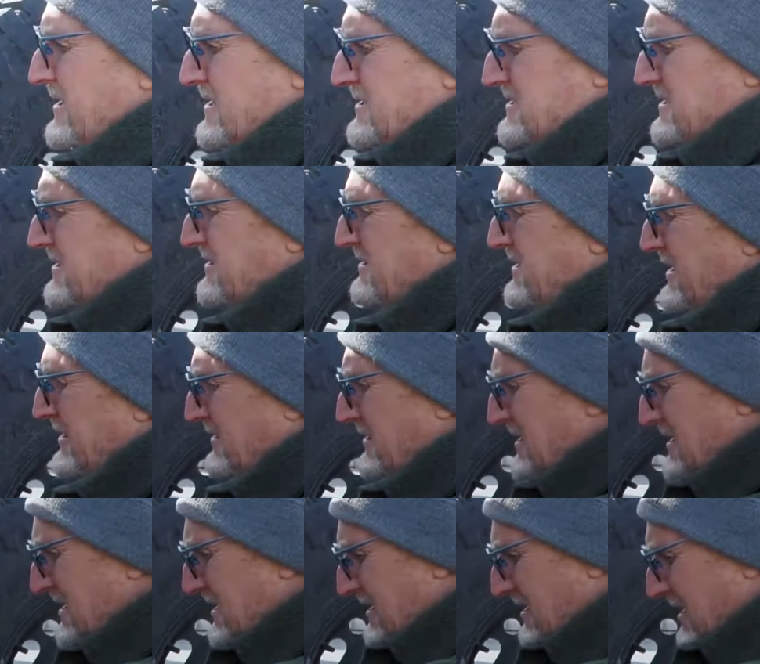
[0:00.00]
the idea that
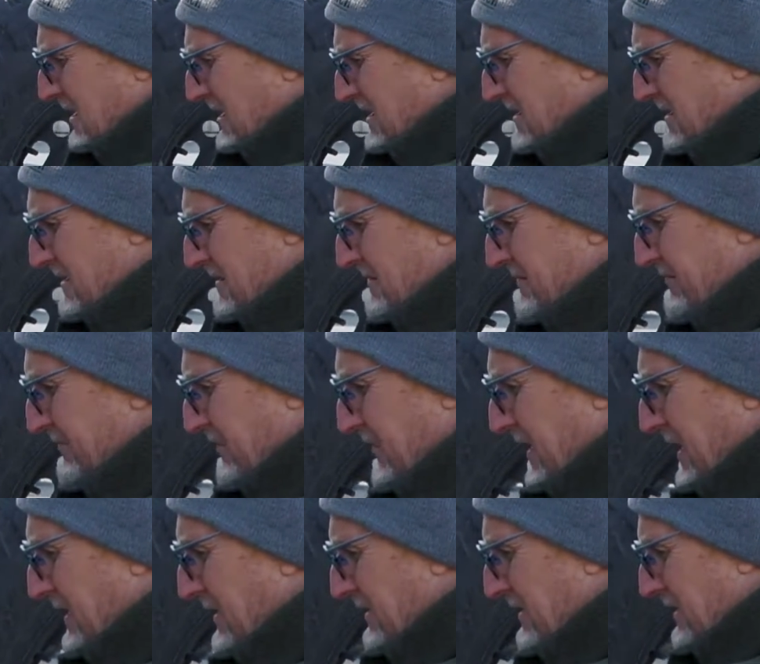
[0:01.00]
um,
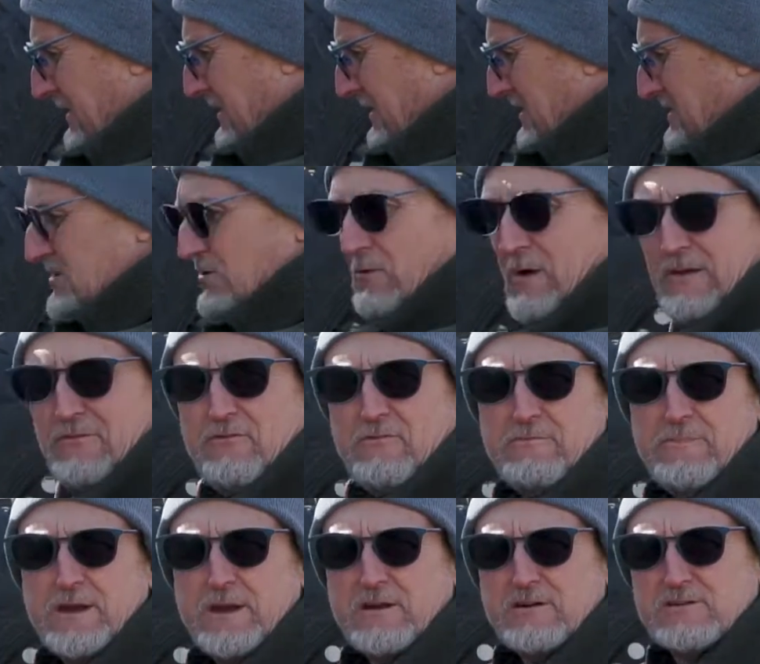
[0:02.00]
it's away
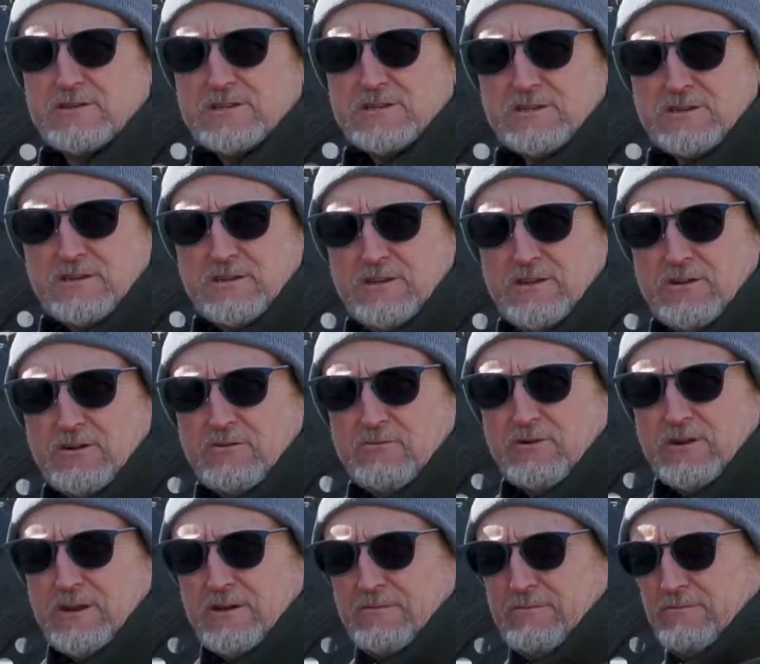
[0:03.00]
from bears. You know,
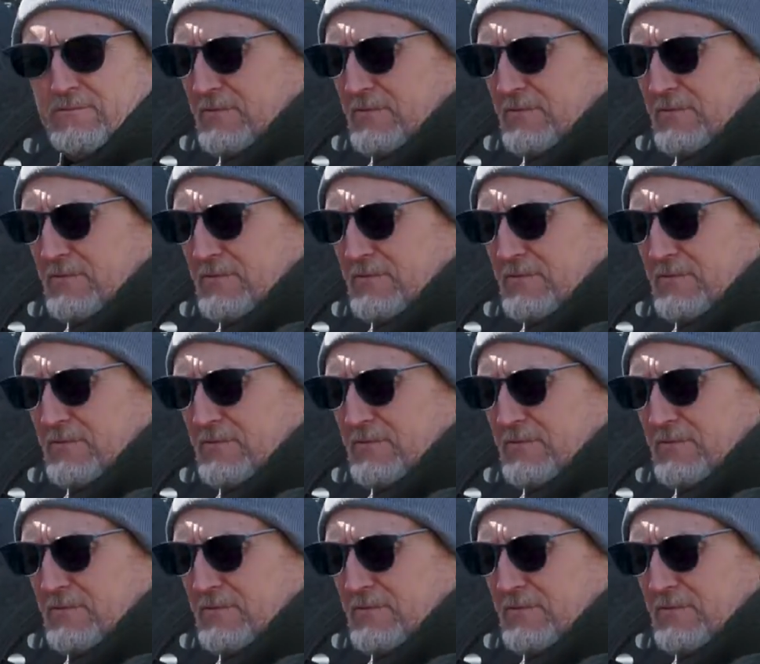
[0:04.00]
when I'm